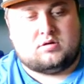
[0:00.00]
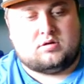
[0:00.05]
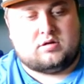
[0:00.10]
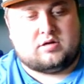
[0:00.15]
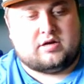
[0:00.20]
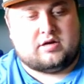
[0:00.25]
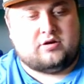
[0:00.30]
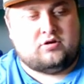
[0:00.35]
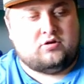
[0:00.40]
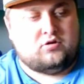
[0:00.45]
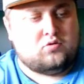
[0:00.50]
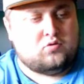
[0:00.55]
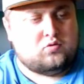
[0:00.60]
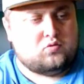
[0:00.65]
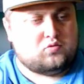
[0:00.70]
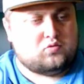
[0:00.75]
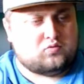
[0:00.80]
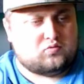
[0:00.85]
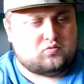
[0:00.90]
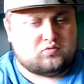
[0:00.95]
I
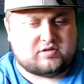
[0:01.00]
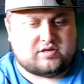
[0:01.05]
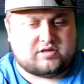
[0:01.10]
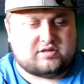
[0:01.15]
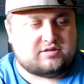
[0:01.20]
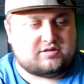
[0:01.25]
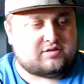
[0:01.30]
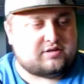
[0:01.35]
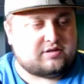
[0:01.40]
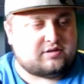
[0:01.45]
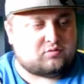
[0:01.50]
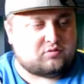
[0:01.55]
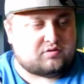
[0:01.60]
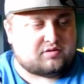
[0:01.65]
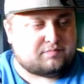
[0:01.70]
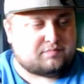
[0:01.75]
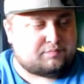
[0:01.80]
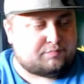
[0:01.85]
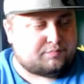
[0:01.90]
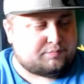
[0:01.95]
knew it, it was
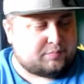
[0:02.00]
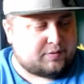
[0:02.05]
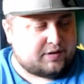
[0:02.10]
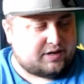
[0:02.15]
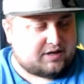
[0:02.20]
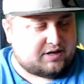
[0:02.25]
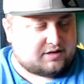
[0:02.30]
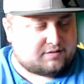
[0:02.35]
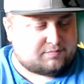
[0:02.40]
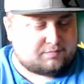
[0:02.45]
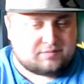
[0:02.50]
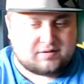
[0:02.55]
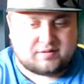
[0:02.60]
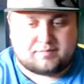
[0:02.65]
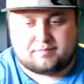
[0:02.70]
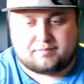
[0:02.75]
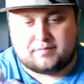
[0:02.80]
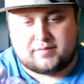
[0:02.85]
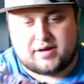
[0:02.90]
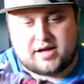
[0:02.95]
big, but
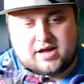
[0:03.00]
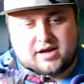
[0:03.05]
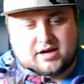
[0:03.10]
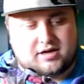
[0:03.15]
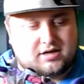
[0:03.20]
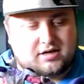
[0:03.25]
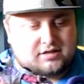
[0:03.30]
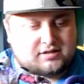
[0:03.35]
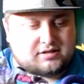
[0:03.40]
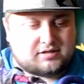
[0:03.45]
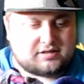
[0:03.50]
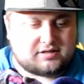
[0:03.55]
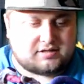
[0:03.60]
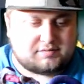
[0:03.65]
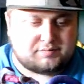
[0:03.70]
man, not this